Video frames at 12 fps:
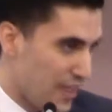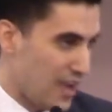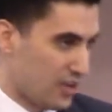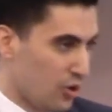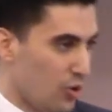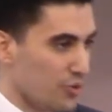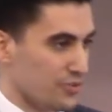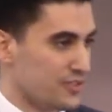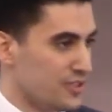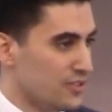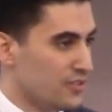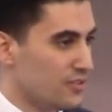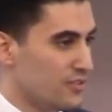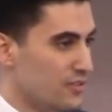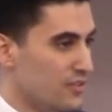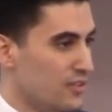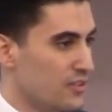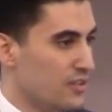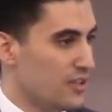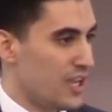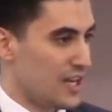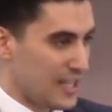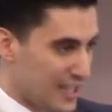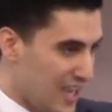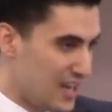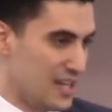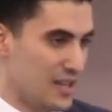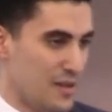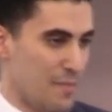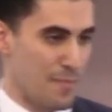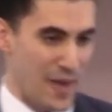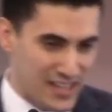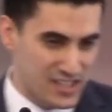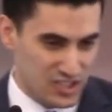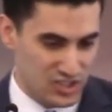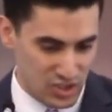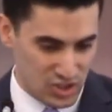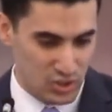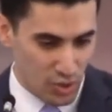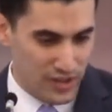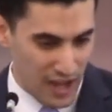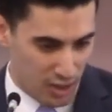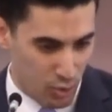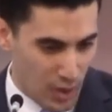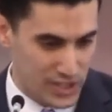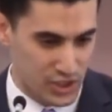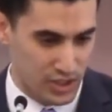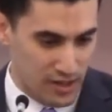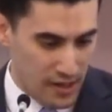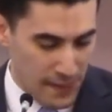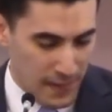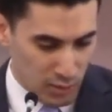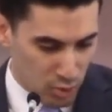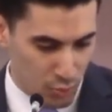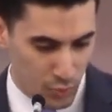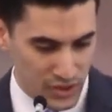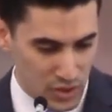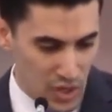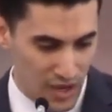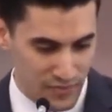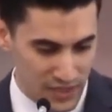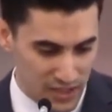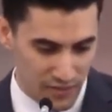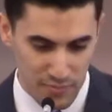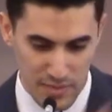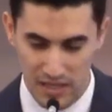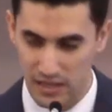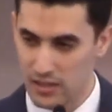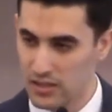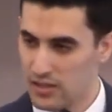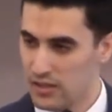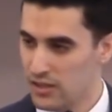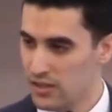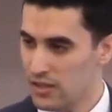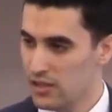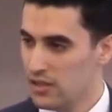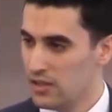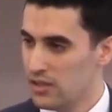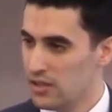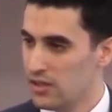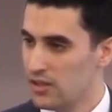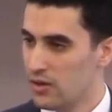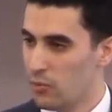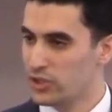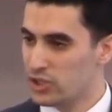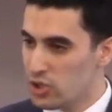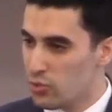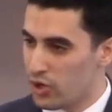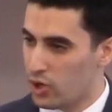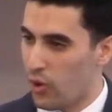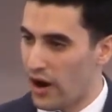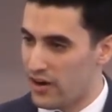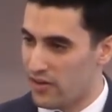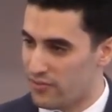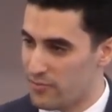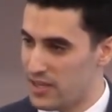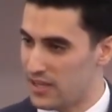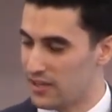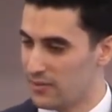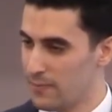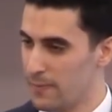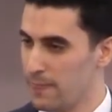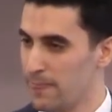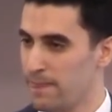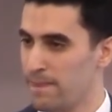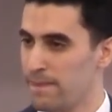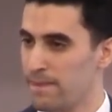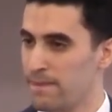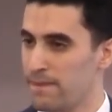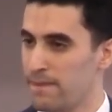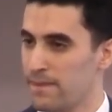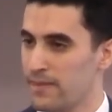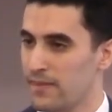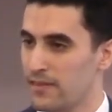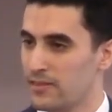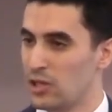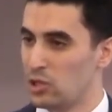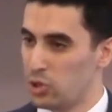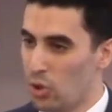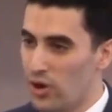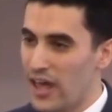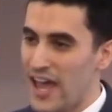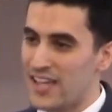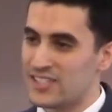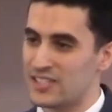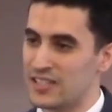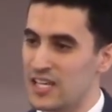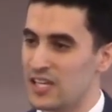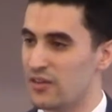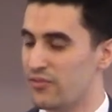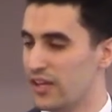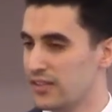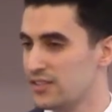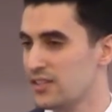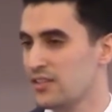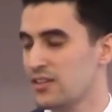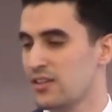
that colt? And again, it begs us to stir that question Lord, what do you have need of me? What do you require of me? The Lord has need of it.